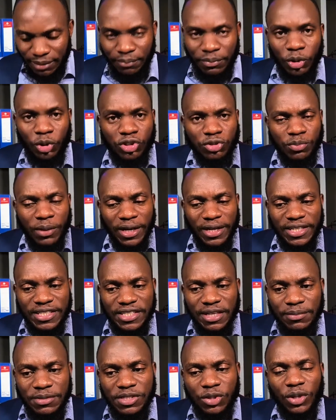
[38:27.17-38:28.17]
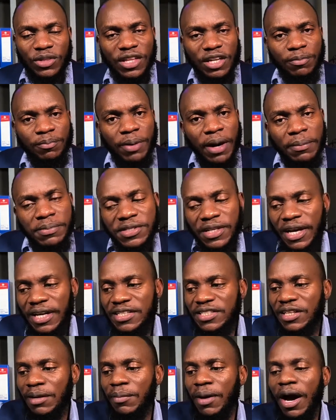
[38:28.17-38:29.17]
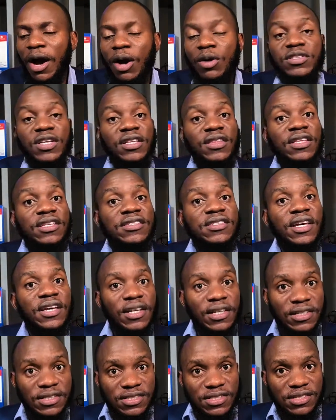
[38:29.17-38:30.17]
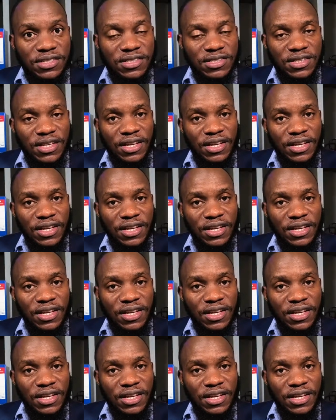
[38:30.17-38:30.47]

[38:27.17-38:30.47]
because magnesium is the one that pumps calcium outside the cells,